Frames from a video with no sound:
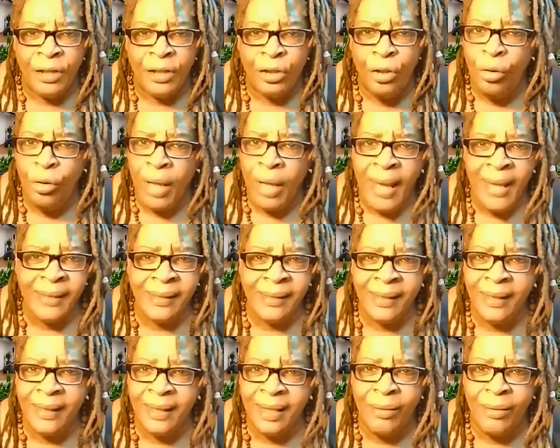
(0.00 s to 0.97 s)
Because you
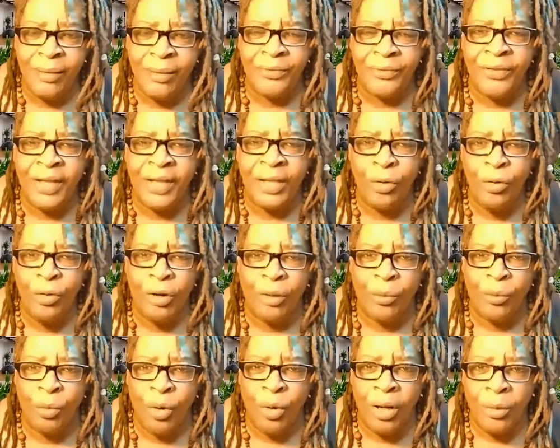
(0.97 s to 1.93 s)
can't sit there and
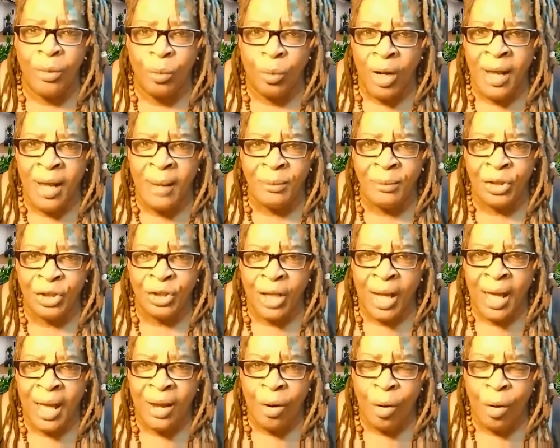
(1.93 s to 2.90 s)
think you can run
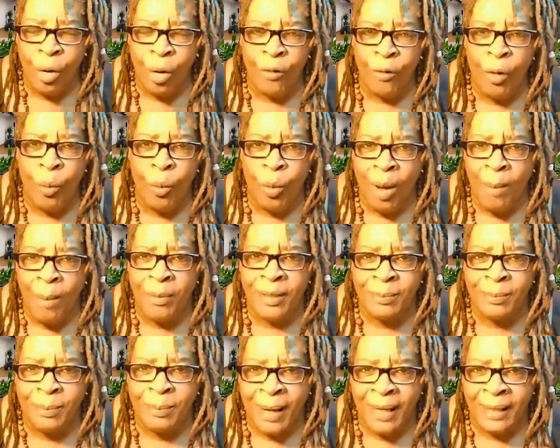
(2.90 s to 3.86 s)
ramshot over a
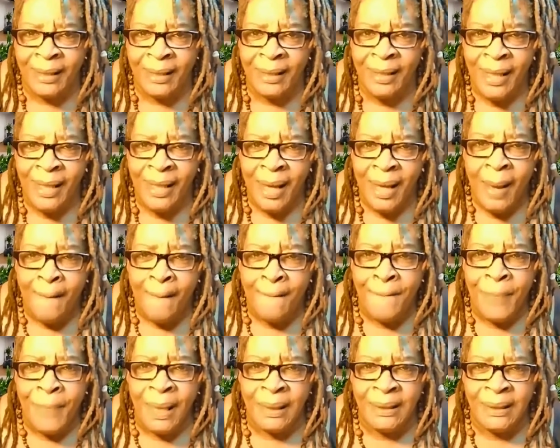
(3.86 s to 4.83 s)
woman's body,
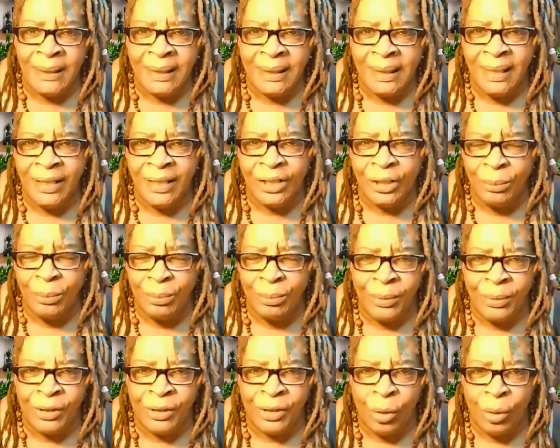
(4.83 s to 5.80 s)
but she's